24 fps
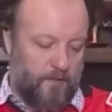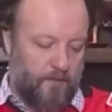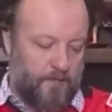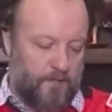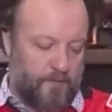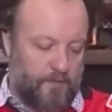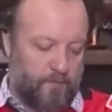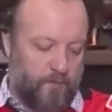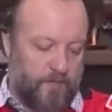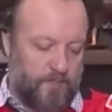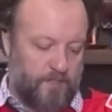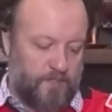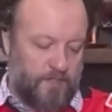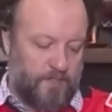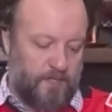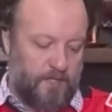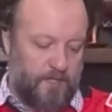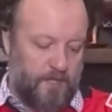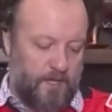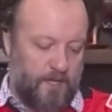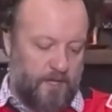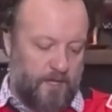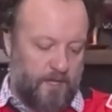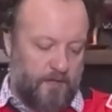this
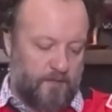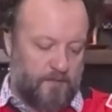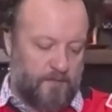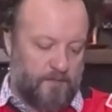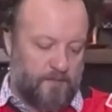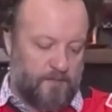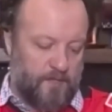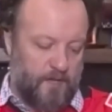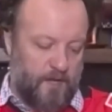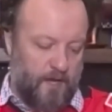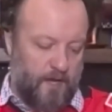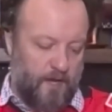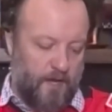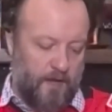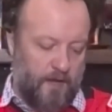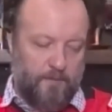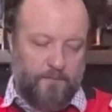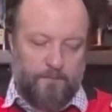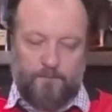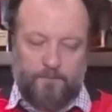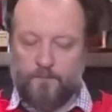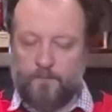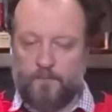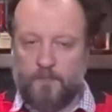whiskey is
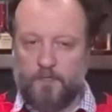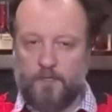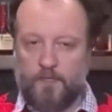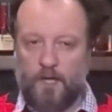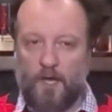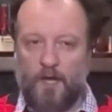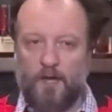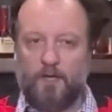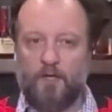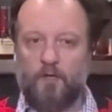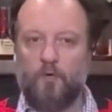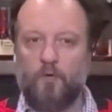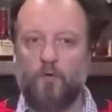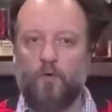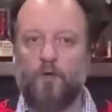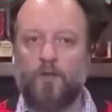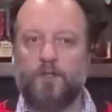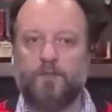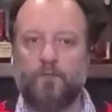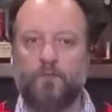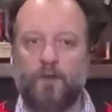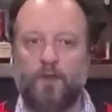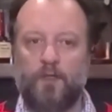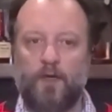kind of cool.
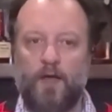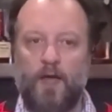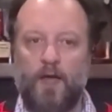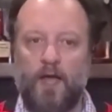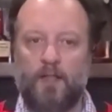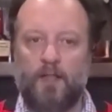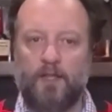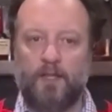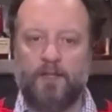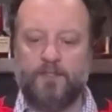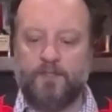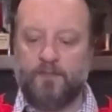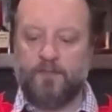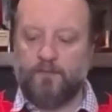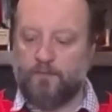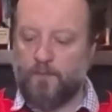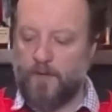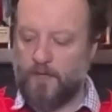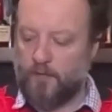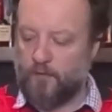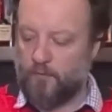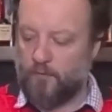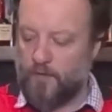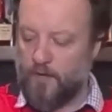It's one of the highlights of
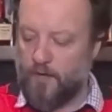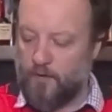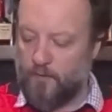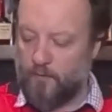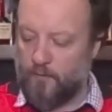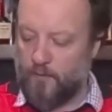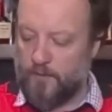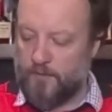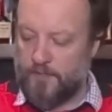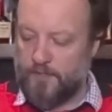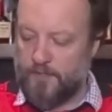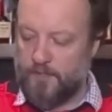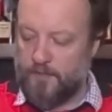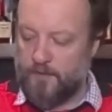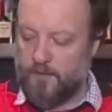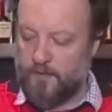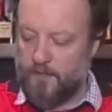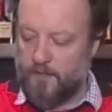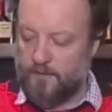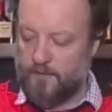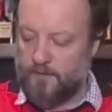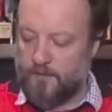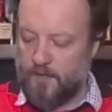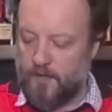my career in whiskey
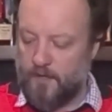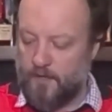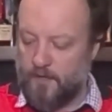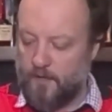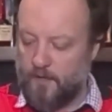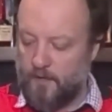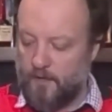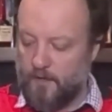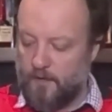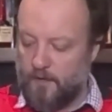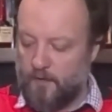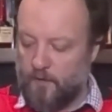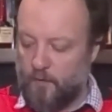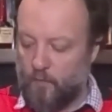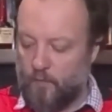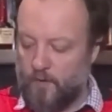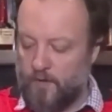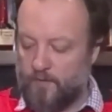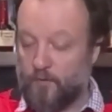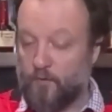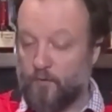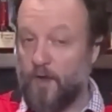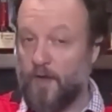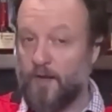that
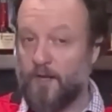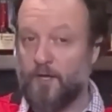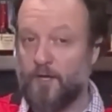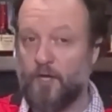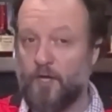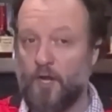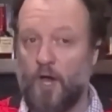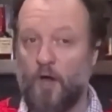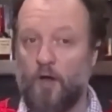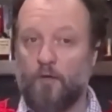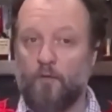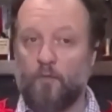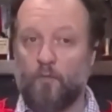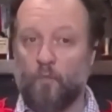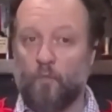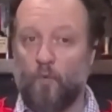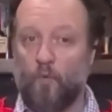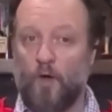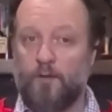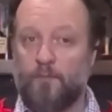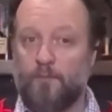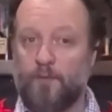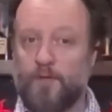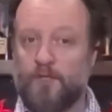we've created not
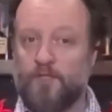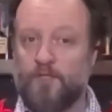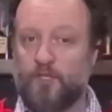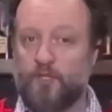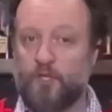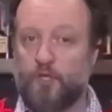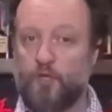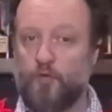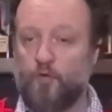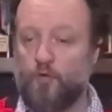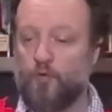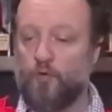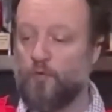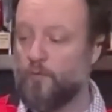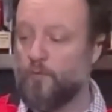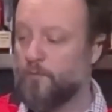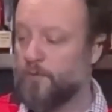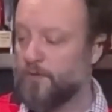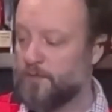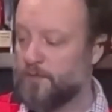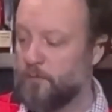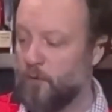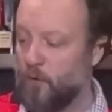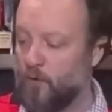one but two
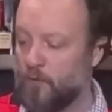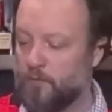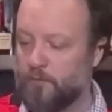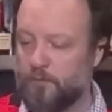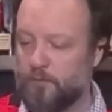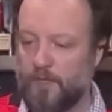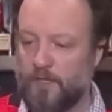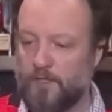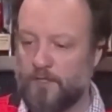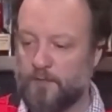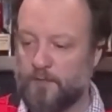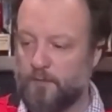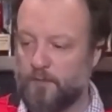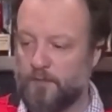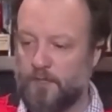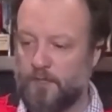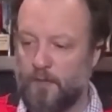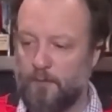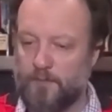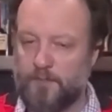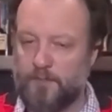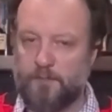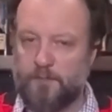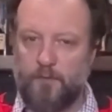bespoke blends with
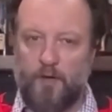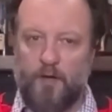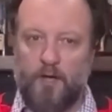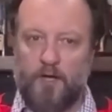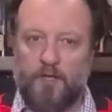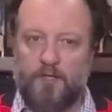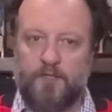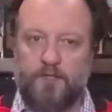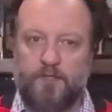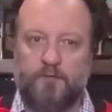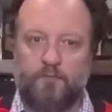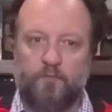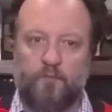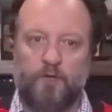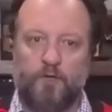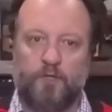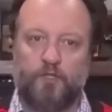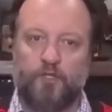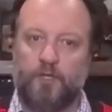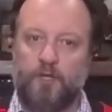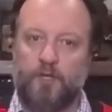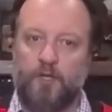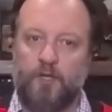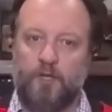Compass Box,
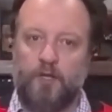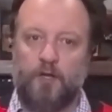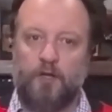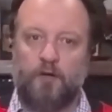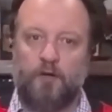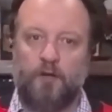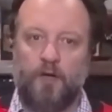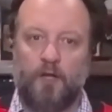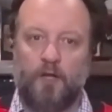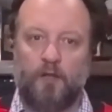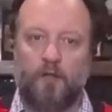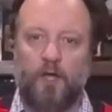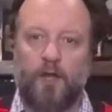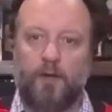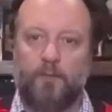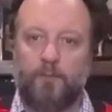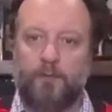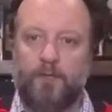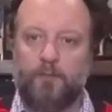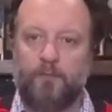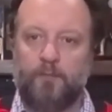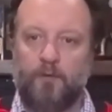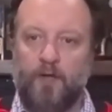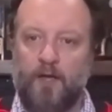which not a lot of
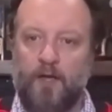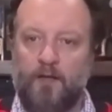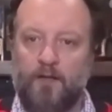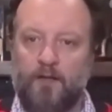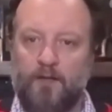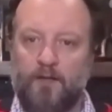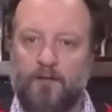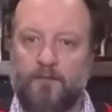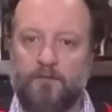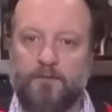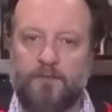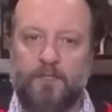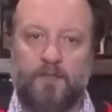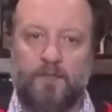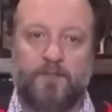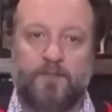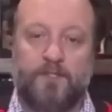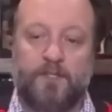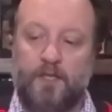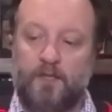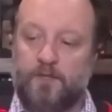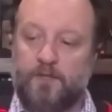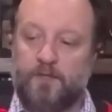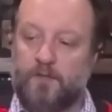people can
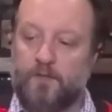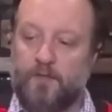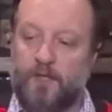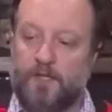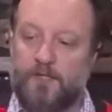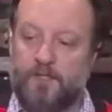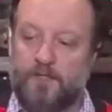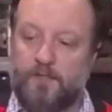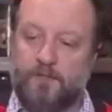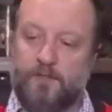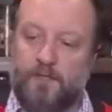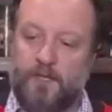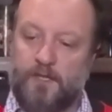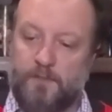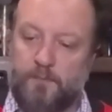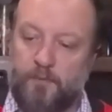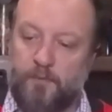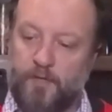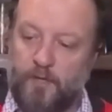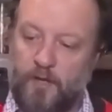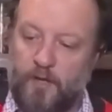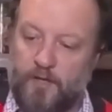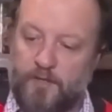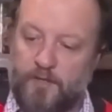say. So that's pretty